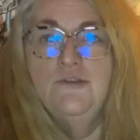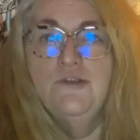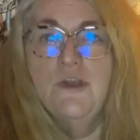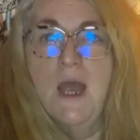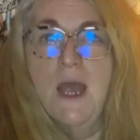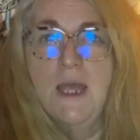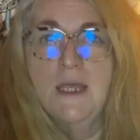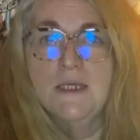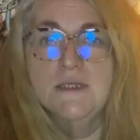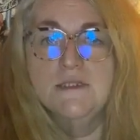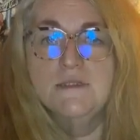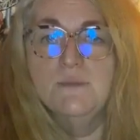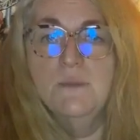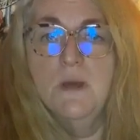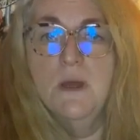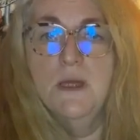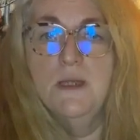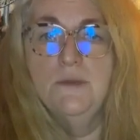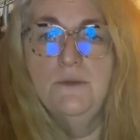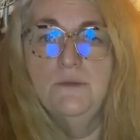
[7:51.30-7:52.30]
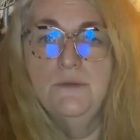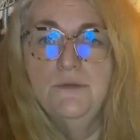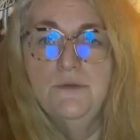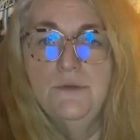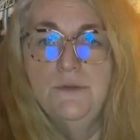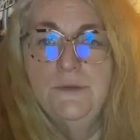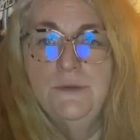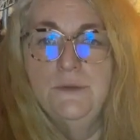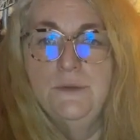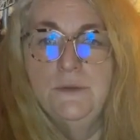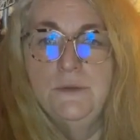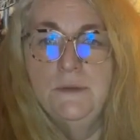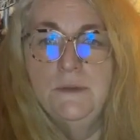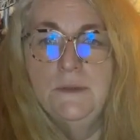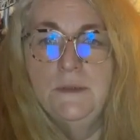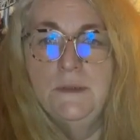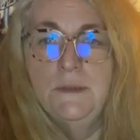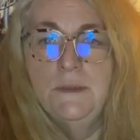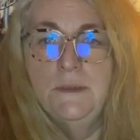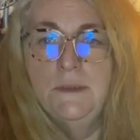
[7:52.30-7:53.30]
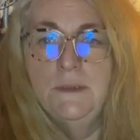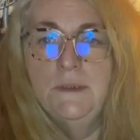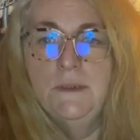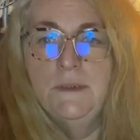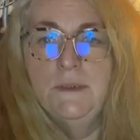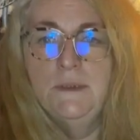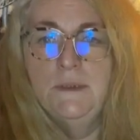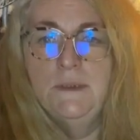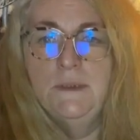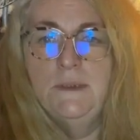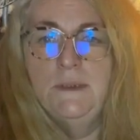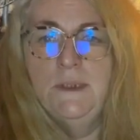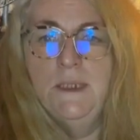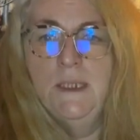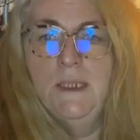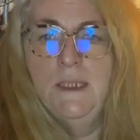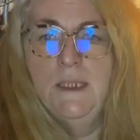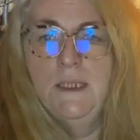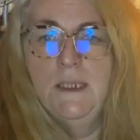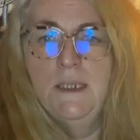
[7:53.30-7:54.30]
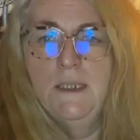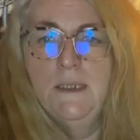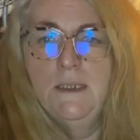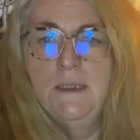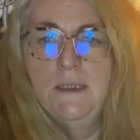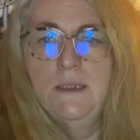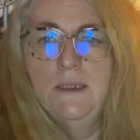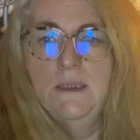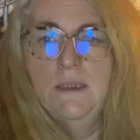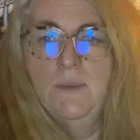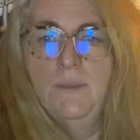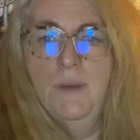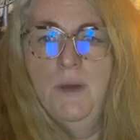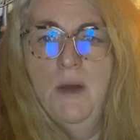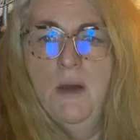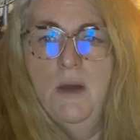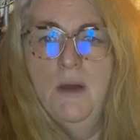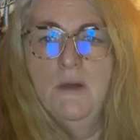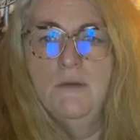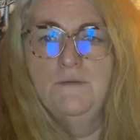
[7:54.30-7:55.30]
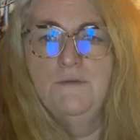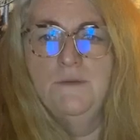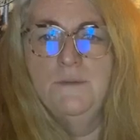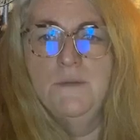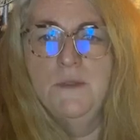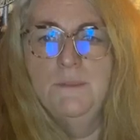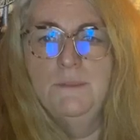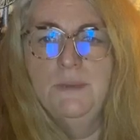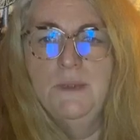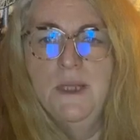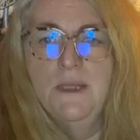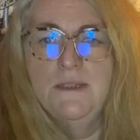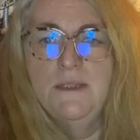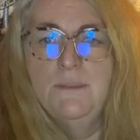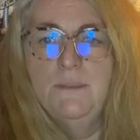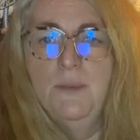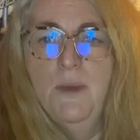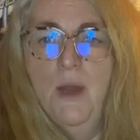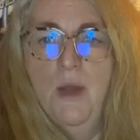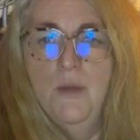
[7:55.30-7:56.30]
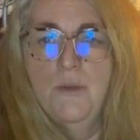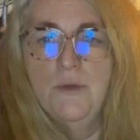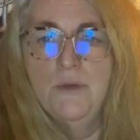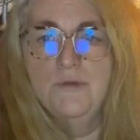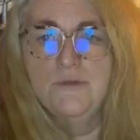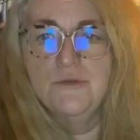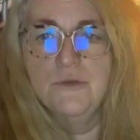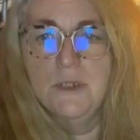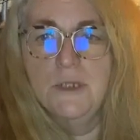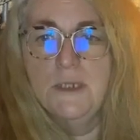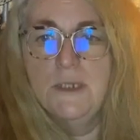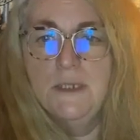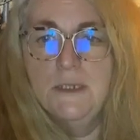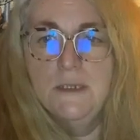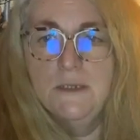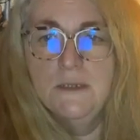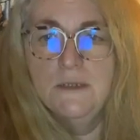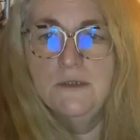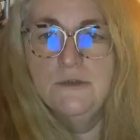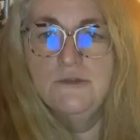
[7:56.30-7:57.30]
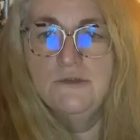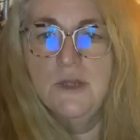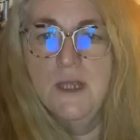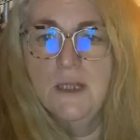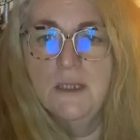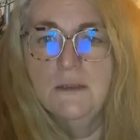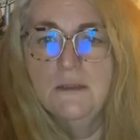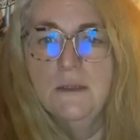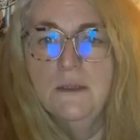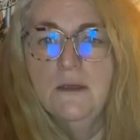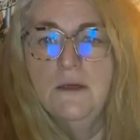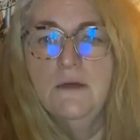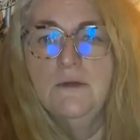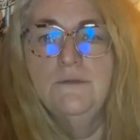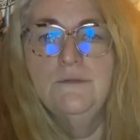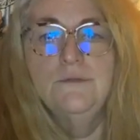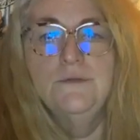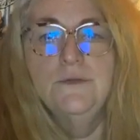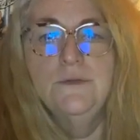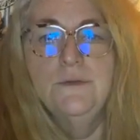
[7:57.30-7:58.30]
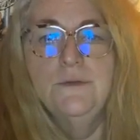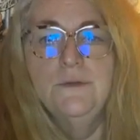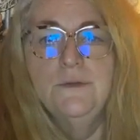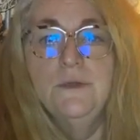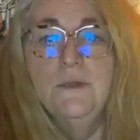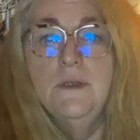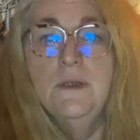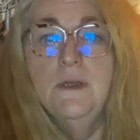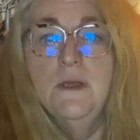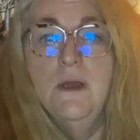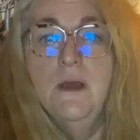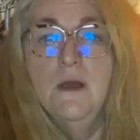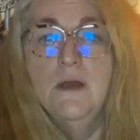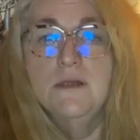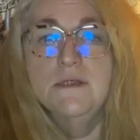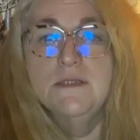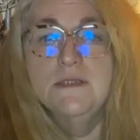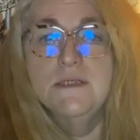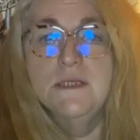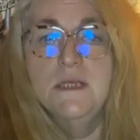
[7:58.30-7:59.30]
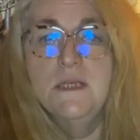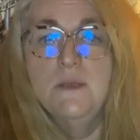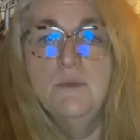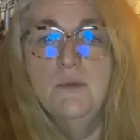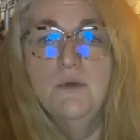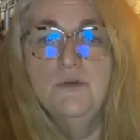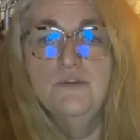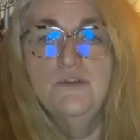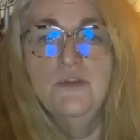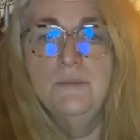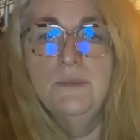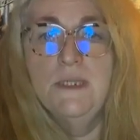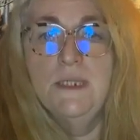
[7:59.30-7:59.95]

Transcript: Jack smiled. Yeah, apart from the bloody poetry, Jack laughed. I see what you